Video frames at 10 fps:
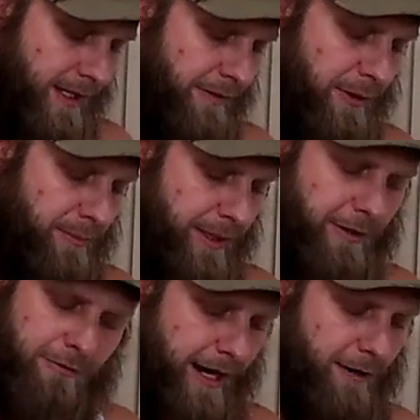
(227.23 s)
of the
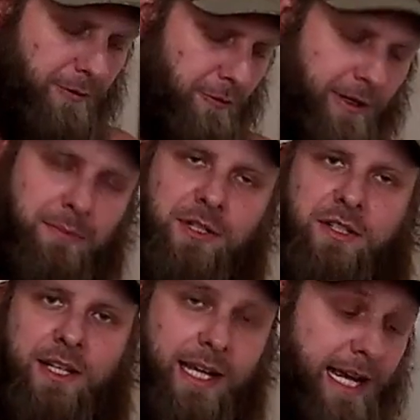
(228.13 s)
beer right off the rip
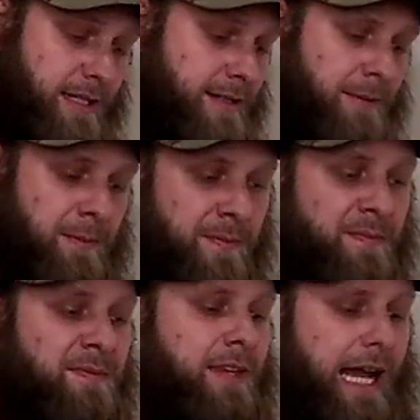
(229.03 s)
just in case.
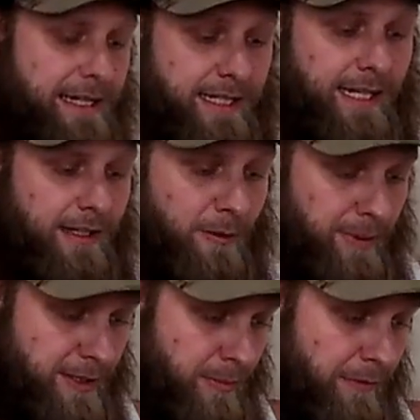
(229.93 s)
I did get a little
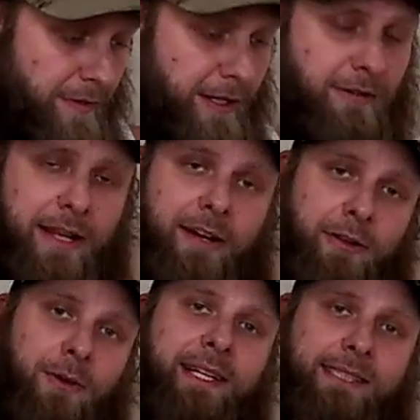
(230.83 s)
piece on my finger right there
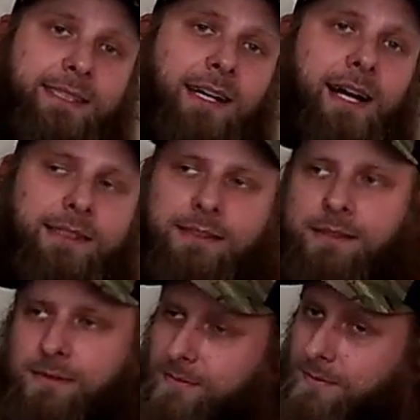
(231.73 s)
though, and this is hot.
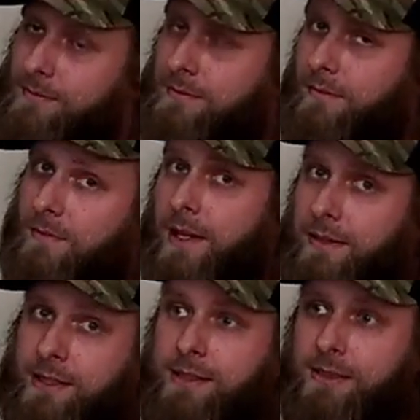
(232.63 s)

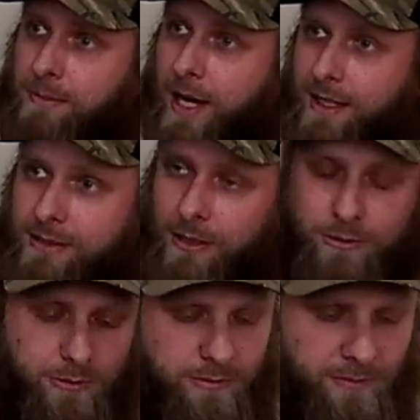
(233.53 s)
This is some hot sauce.